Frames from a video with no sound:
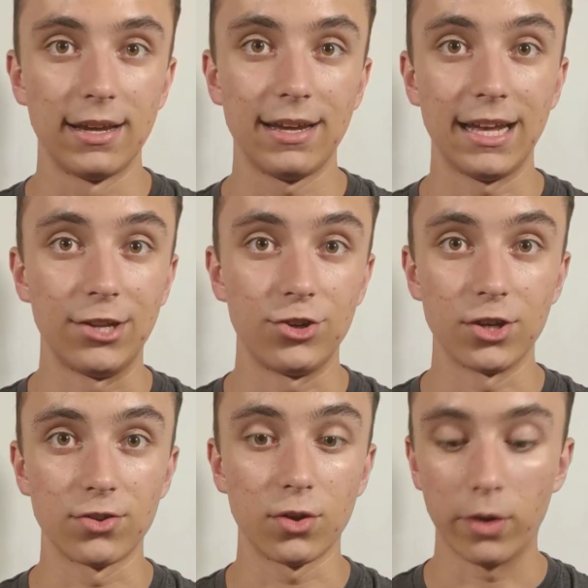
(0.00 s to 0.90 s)
it's
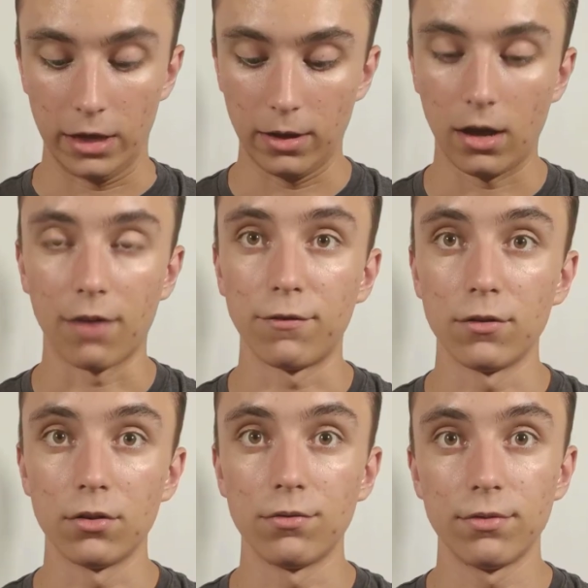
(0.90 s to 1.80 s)
just going off
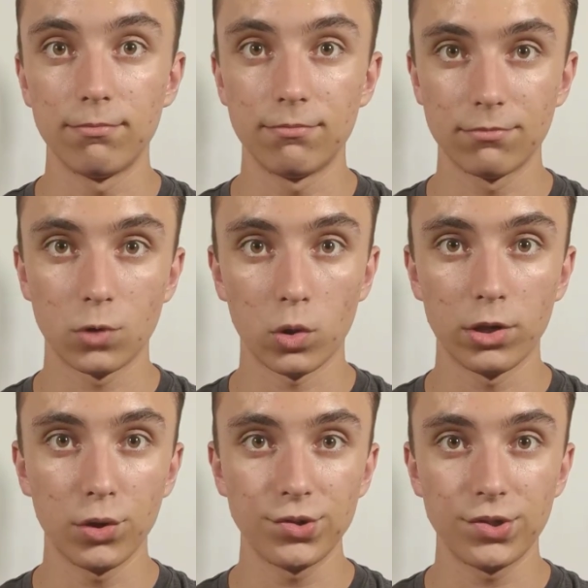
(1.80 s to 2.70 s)
of quarter
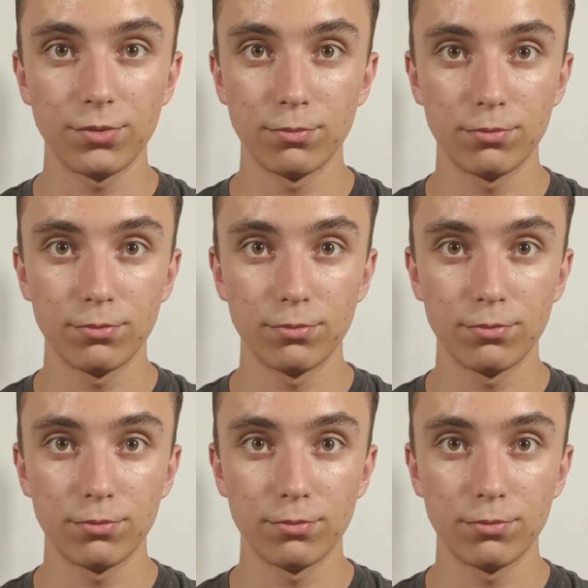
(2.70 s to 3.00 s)
notes